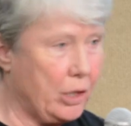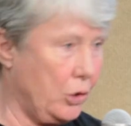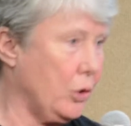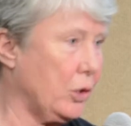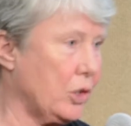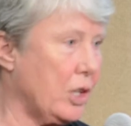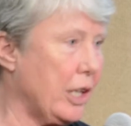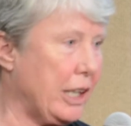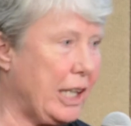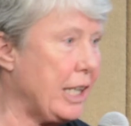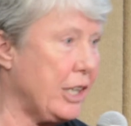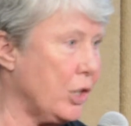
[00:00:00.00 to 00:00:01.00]
It took us
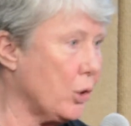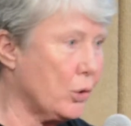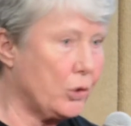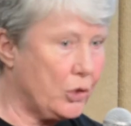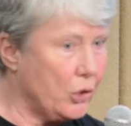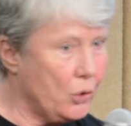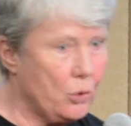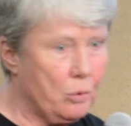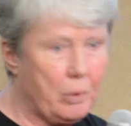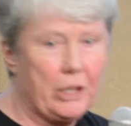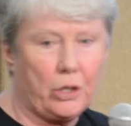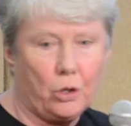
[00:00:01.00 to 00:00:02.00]
like 8 years to do the
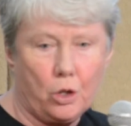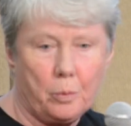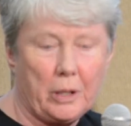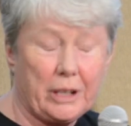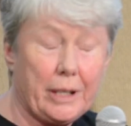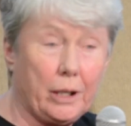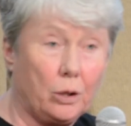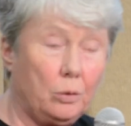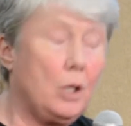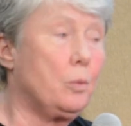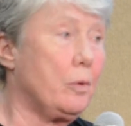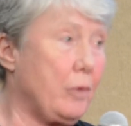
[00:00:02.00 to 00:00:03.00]
research, but still,
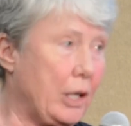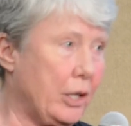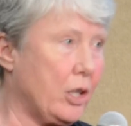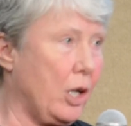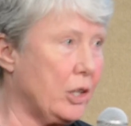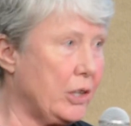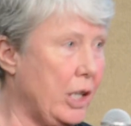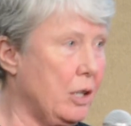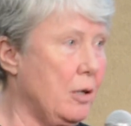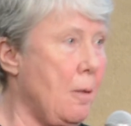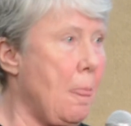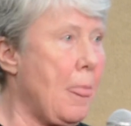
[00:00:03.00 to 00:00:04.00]
we finally got it done.